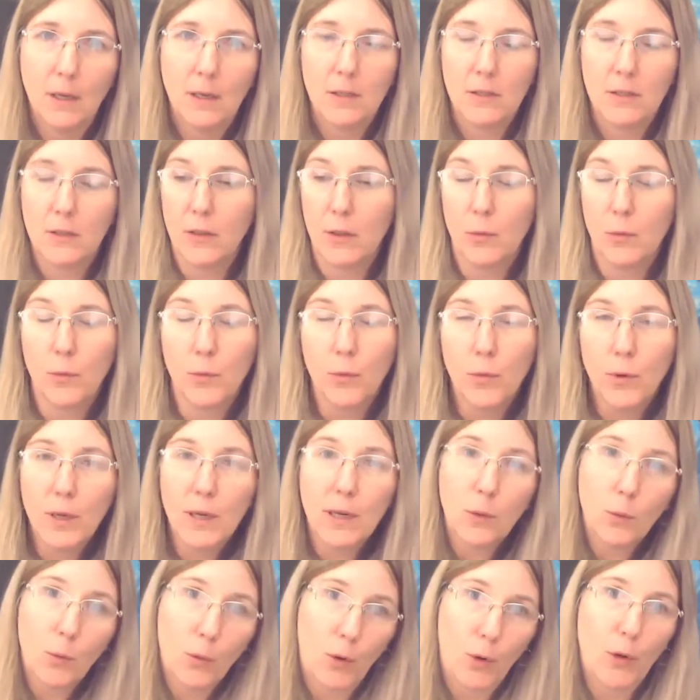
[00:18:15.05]
So they're
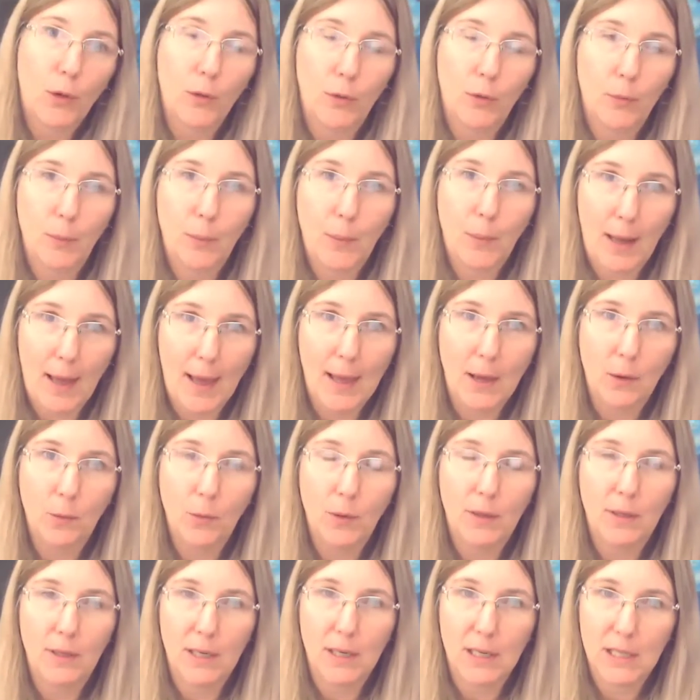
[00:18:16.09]
really worth playing
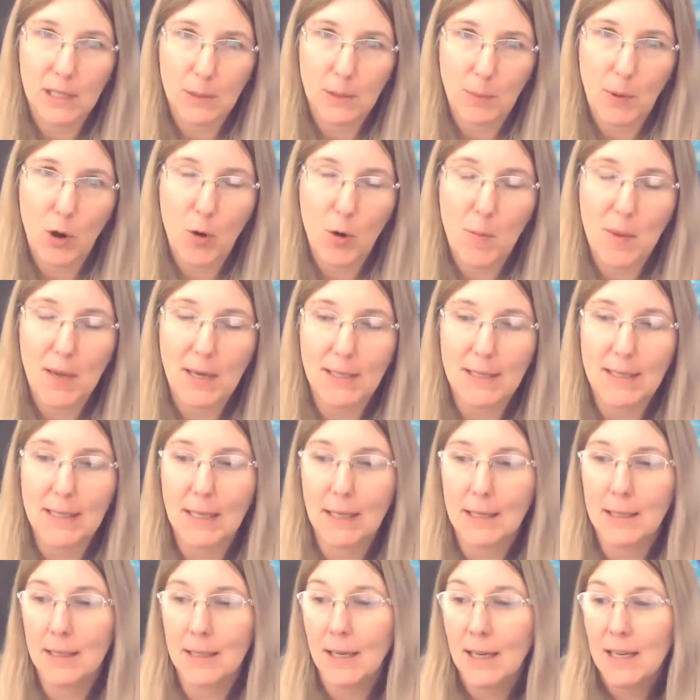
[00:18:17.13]
with and
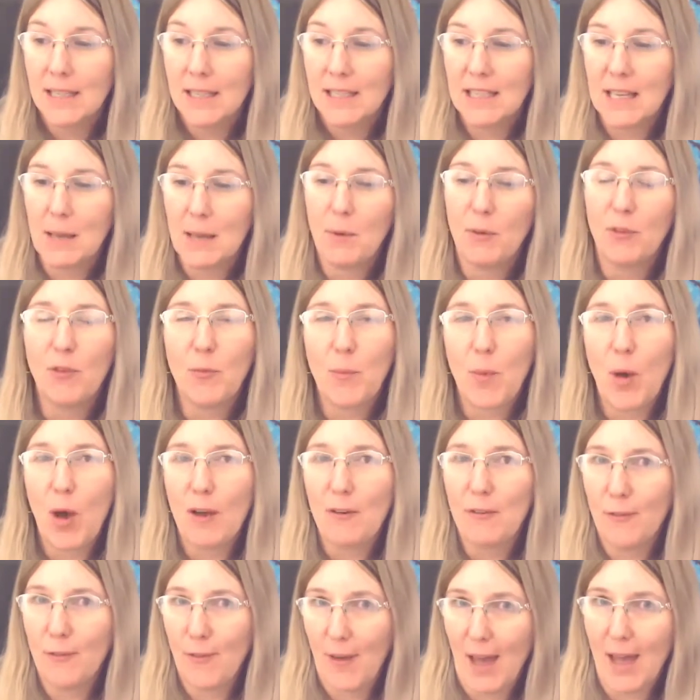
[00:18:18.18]
experimenting. And some of my
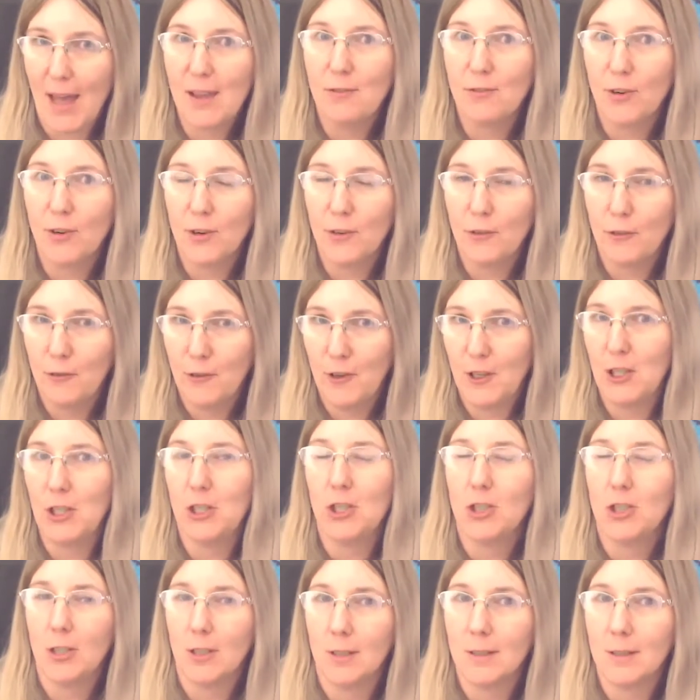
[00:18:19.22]
favourite
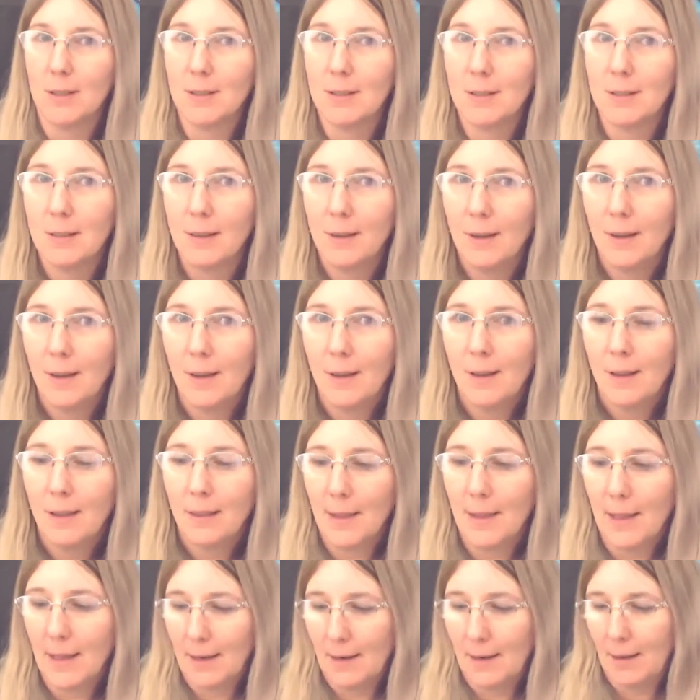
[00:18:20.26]
finishes
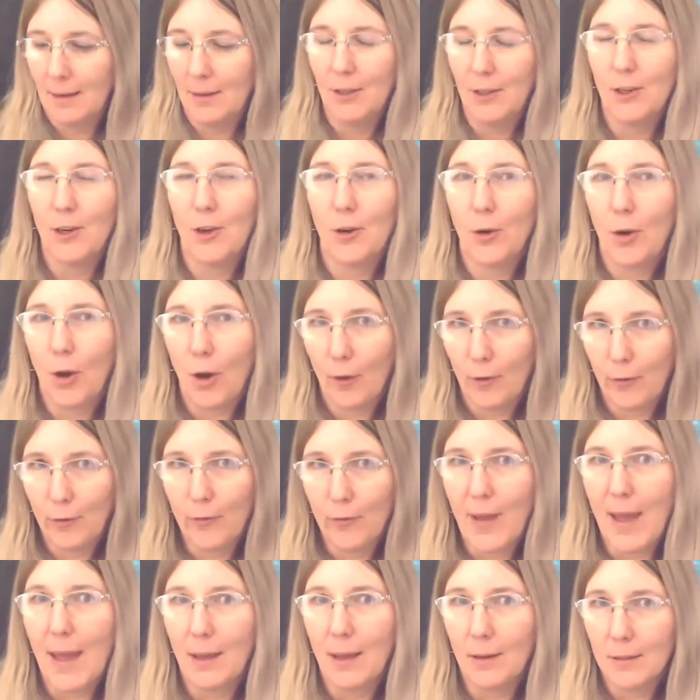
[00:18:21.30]
that, I've
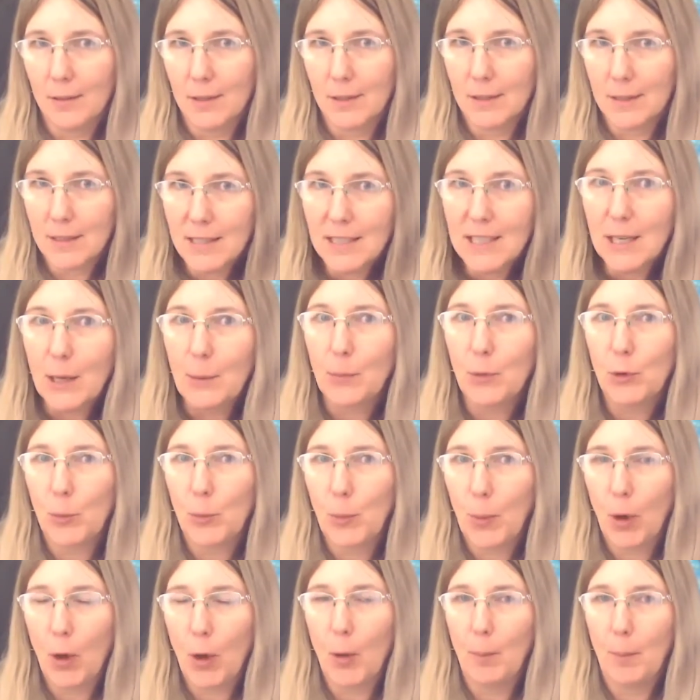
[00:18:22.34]
found and stumbled
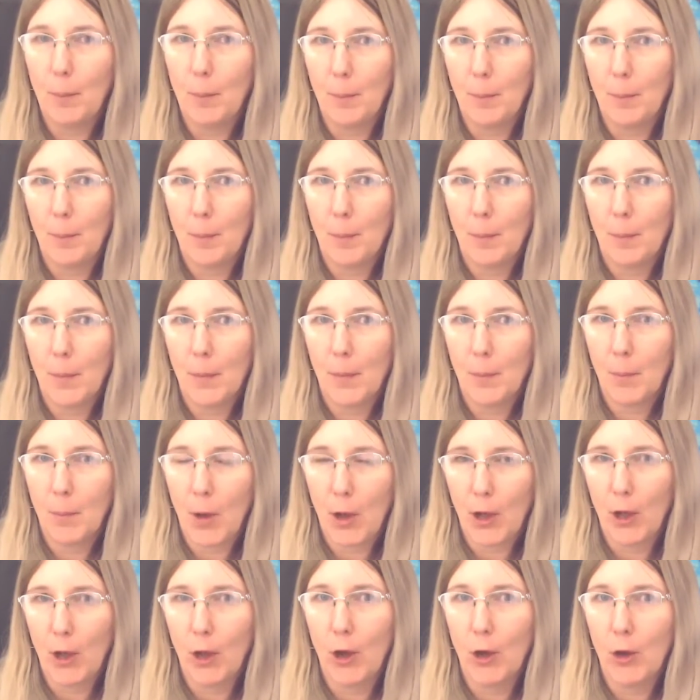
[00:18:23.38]
upon
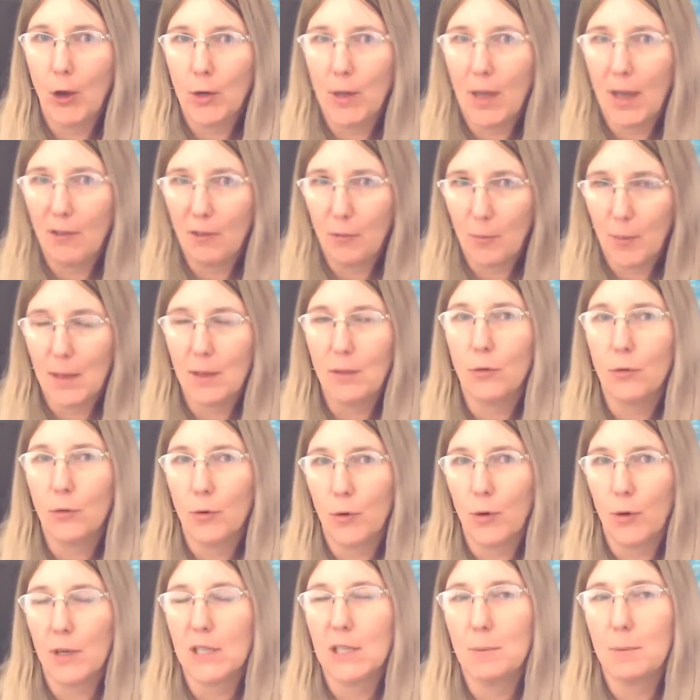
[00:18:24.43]
my own have been
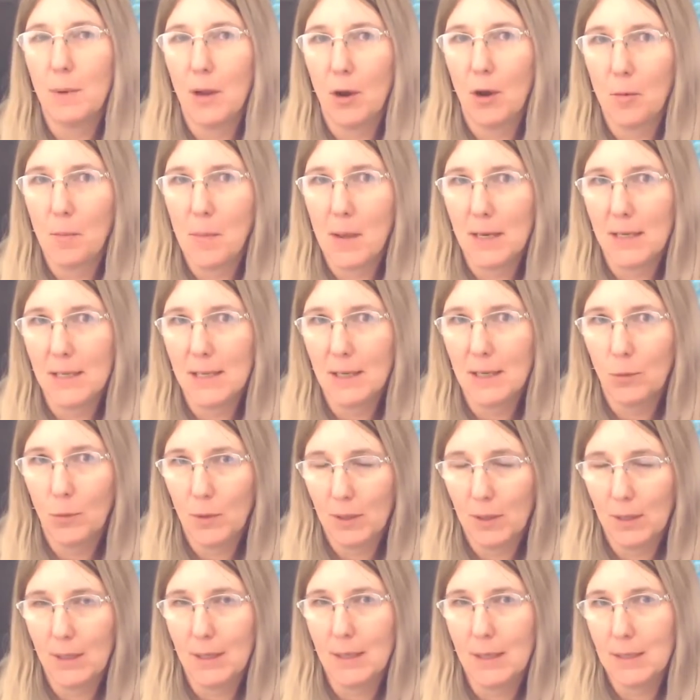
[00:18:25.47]
through experimenting
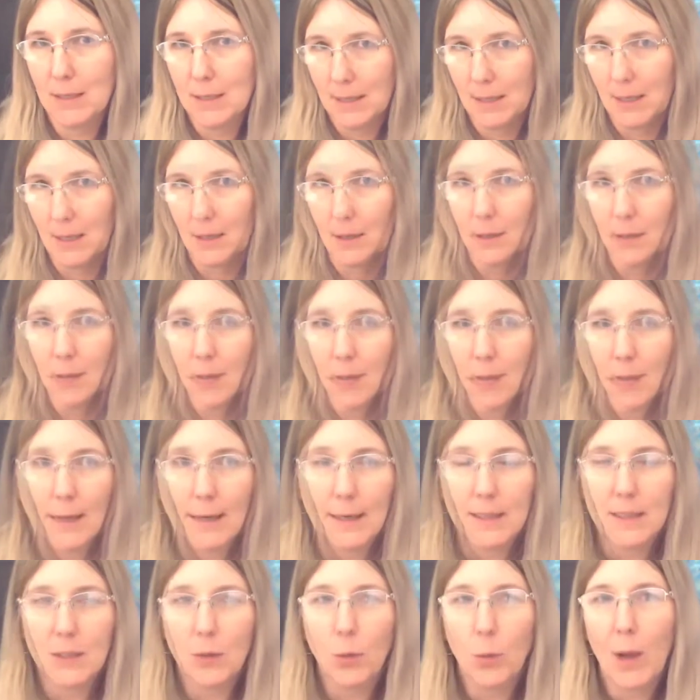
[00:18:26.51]
with these things. And
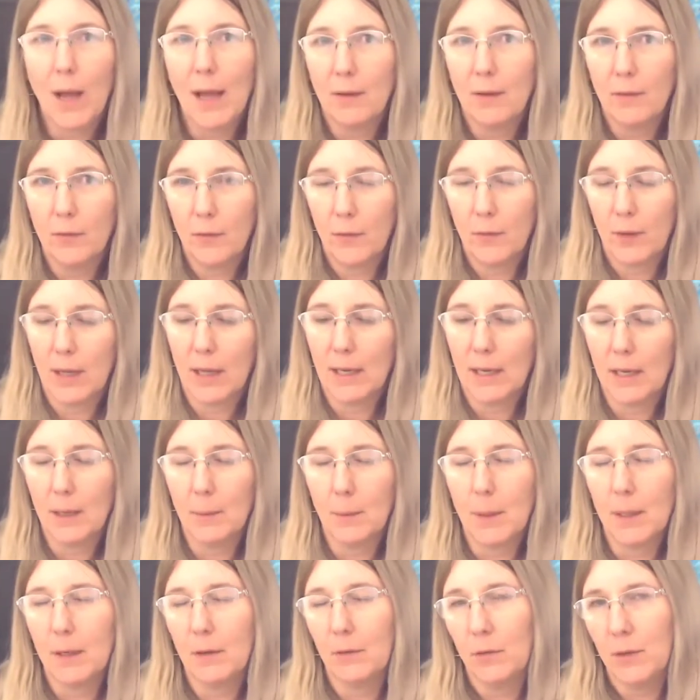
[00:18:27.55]
it's a way of getting a
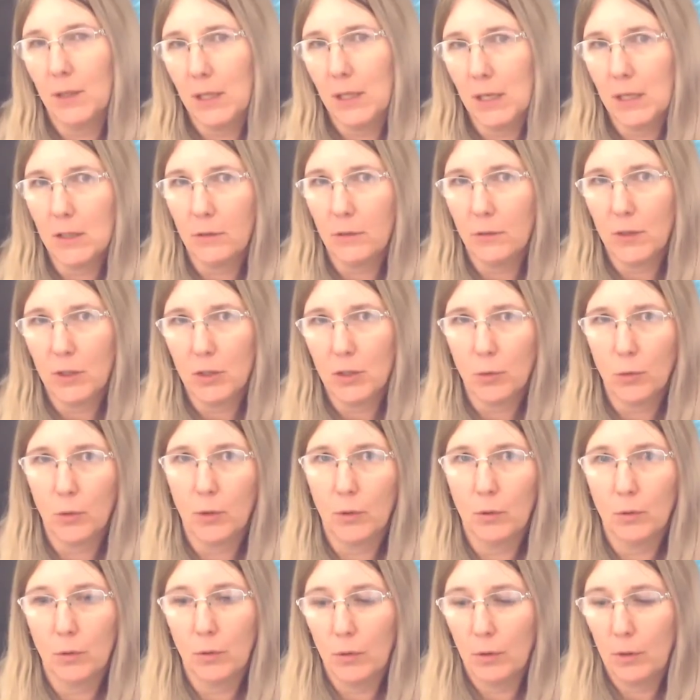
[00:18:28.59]
bit of an
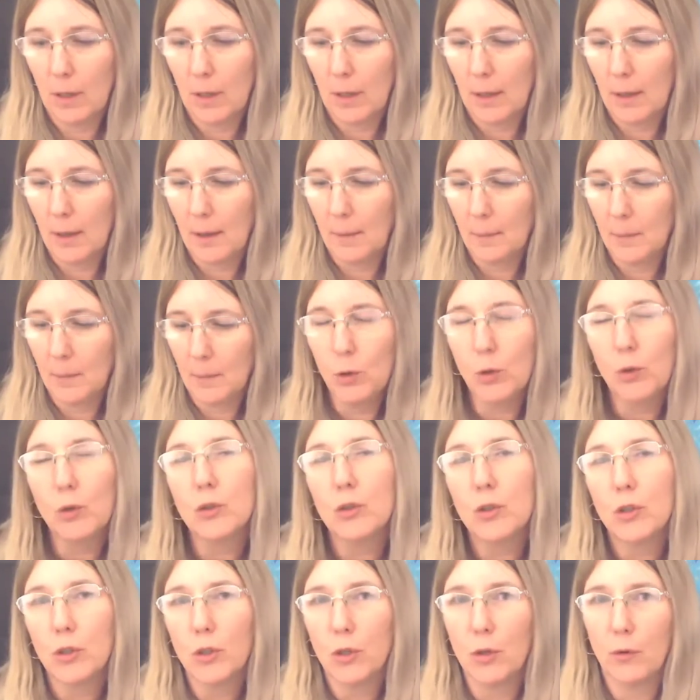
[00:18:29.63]
individual look
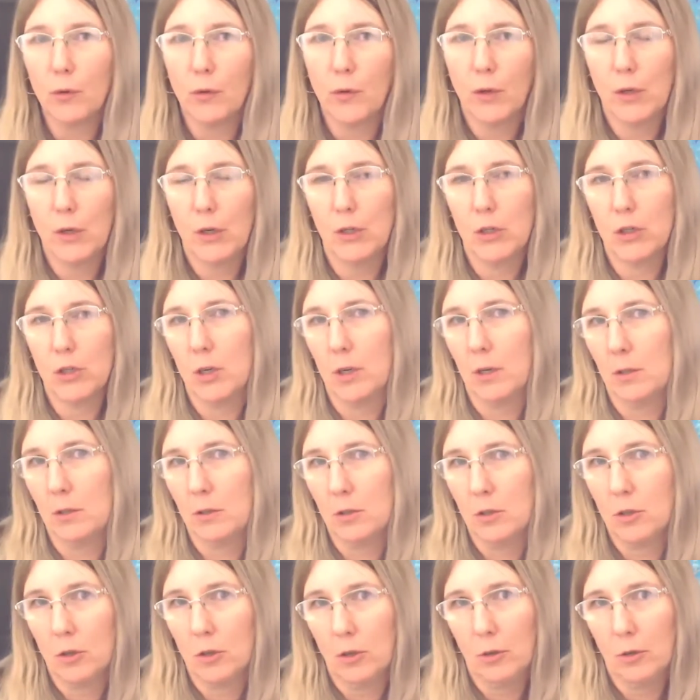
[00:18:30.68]
to your furniture
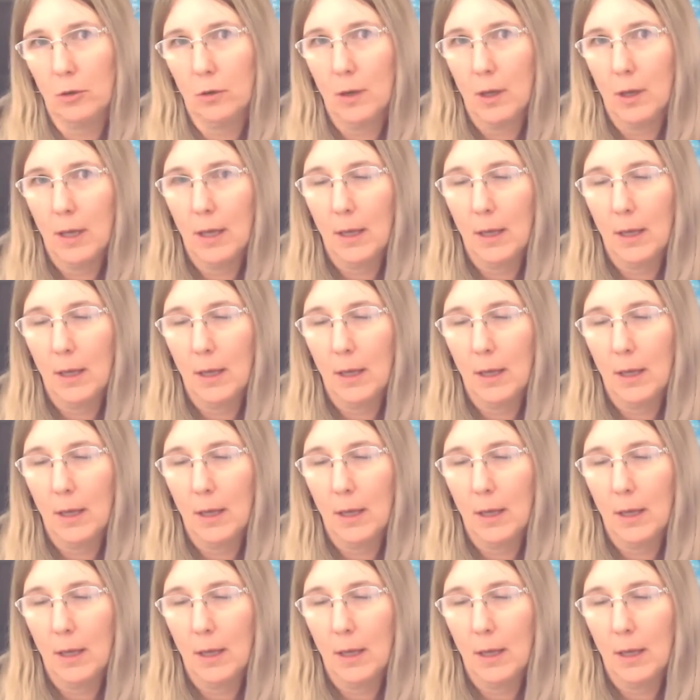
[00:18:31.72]
too.